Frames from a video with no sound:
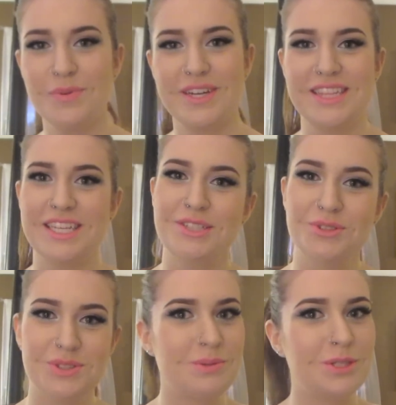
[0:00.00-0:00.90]
everyone, thank
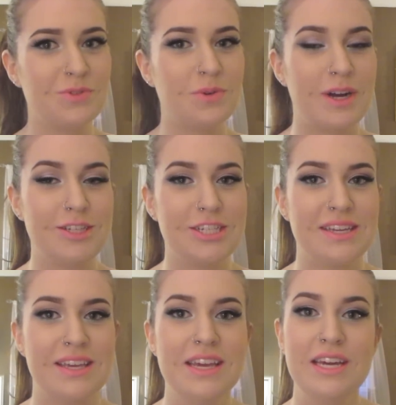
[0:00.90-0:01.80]
you so much for
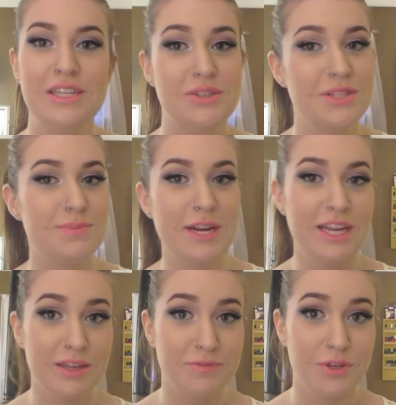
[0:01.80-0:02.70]
watching. So as
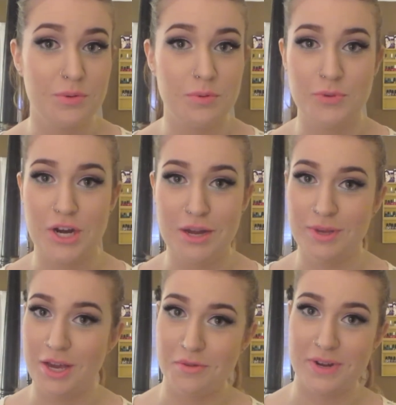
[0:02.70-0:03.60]
many of you
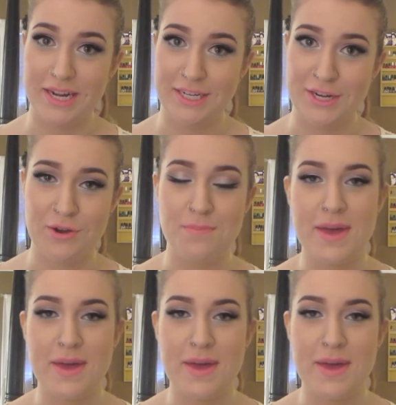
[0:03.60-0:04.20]
probably already know,